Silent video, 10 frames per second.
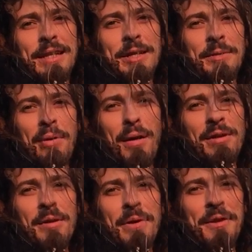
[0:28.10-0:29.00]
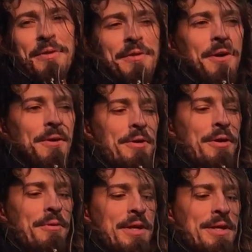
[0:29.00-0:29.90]
you know, probably about 0
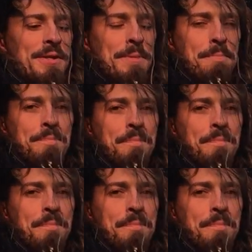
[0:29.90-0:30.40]
degrees.